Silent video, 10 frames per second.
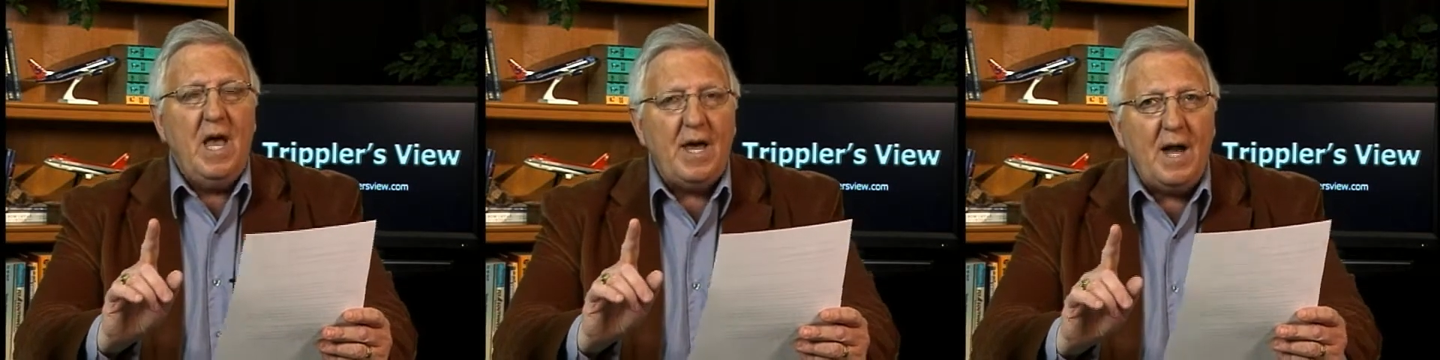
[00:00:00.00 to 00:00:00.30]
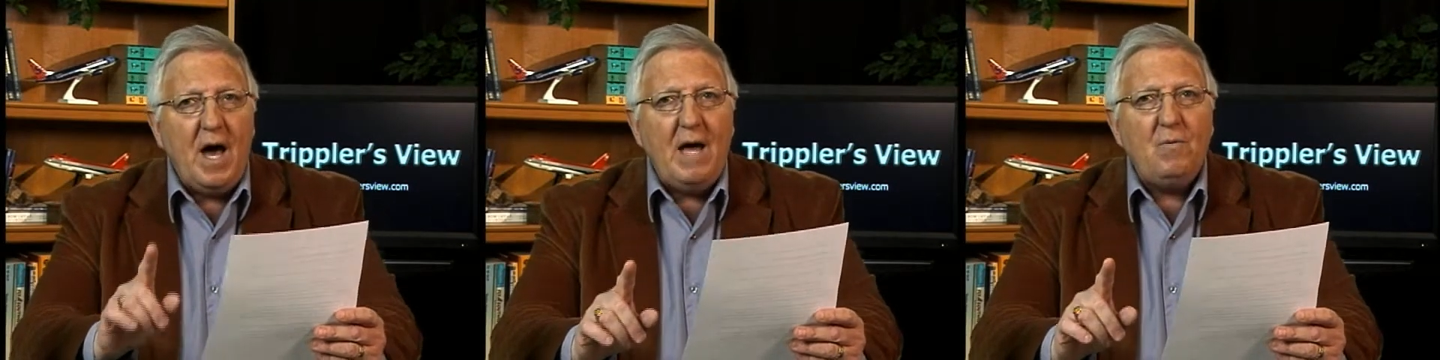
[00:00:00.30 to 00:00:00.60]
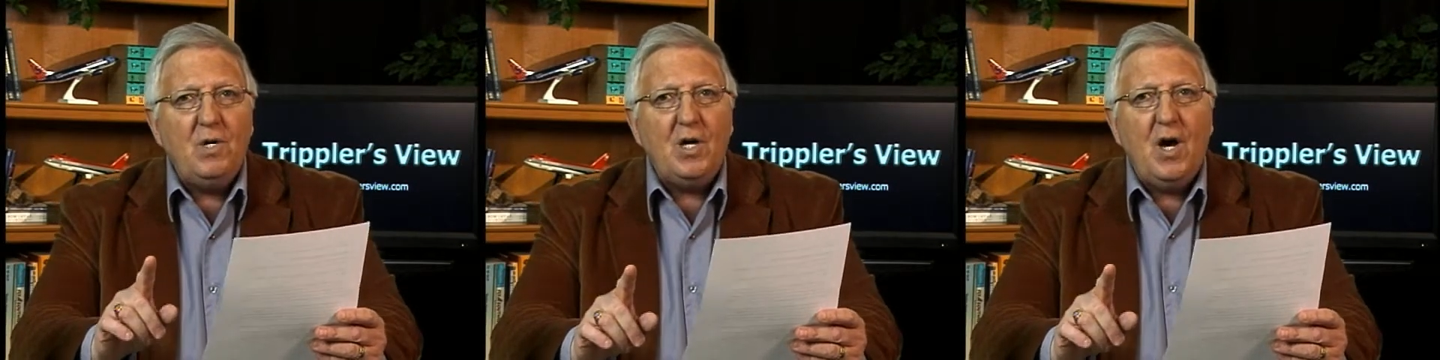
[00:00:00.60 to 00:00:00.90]
and I
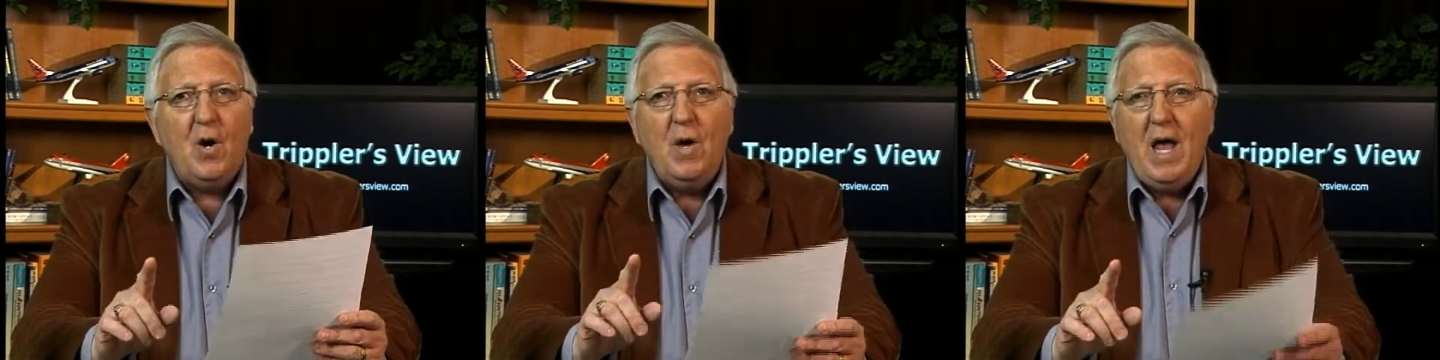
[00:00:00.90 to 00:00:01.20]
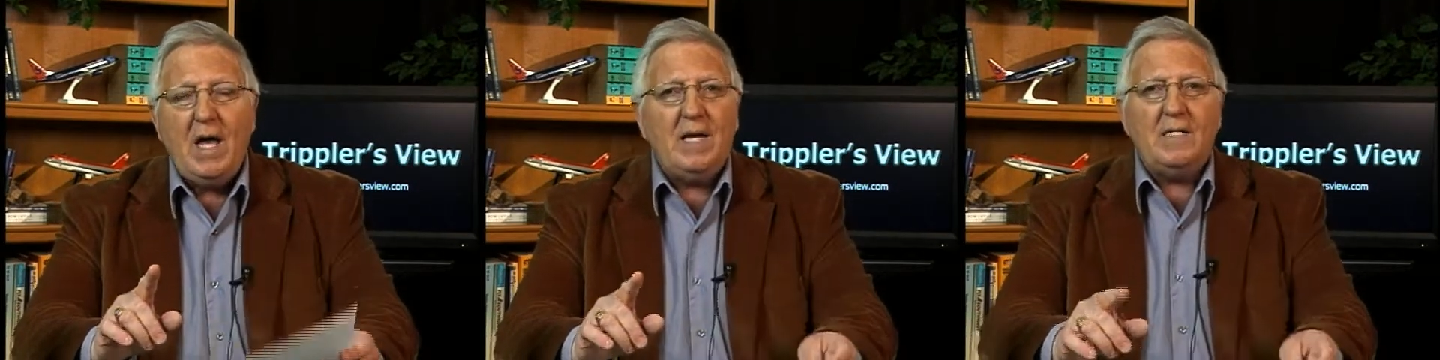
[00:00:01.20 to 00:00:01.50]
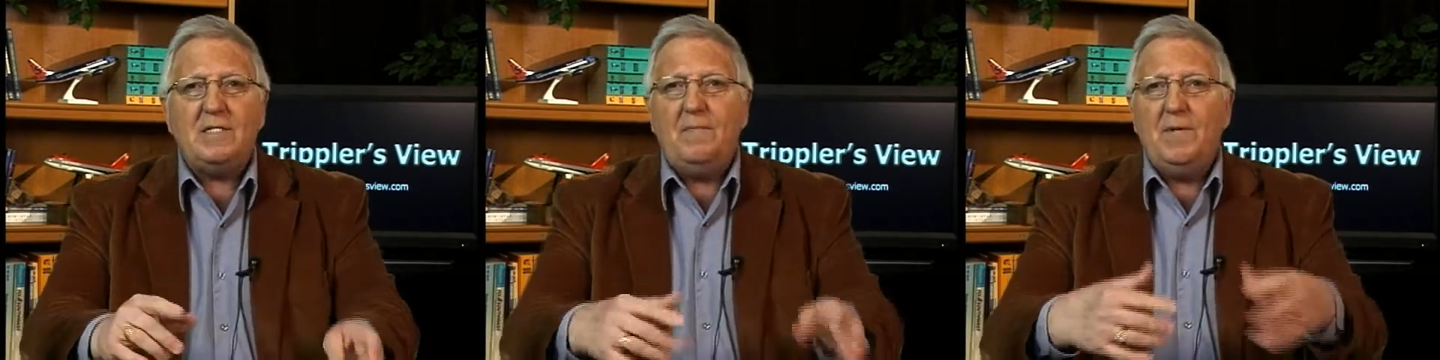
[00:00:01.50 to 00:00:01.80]
will go and
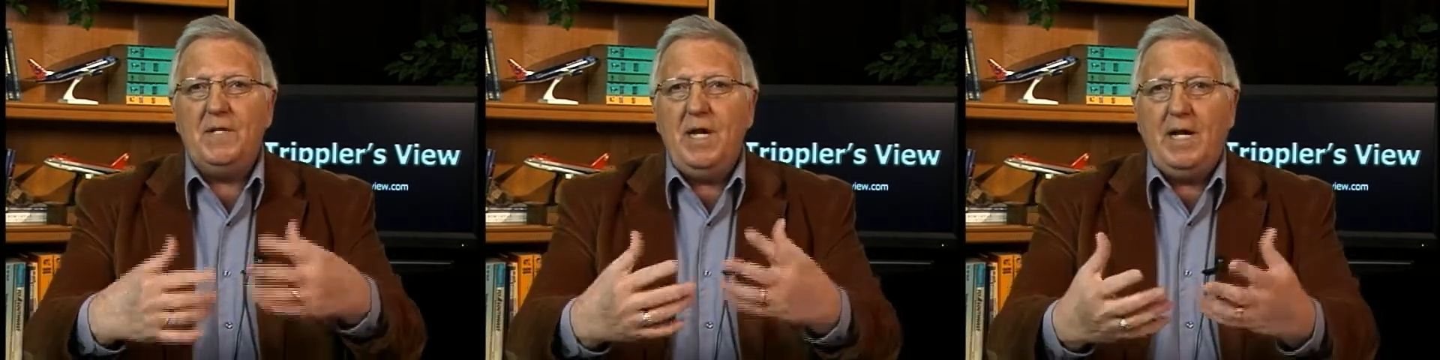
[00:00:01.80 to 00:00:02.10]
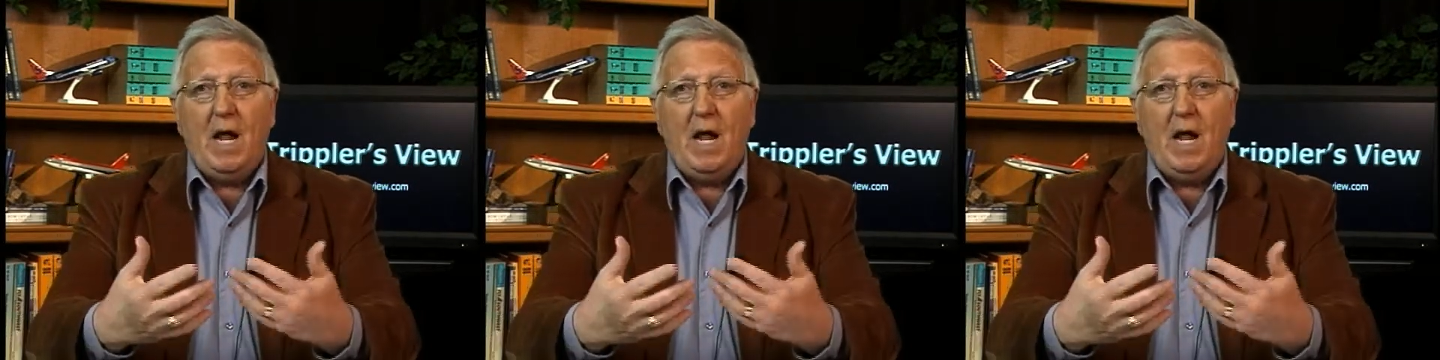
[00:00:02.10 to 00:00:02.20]
get something to eat.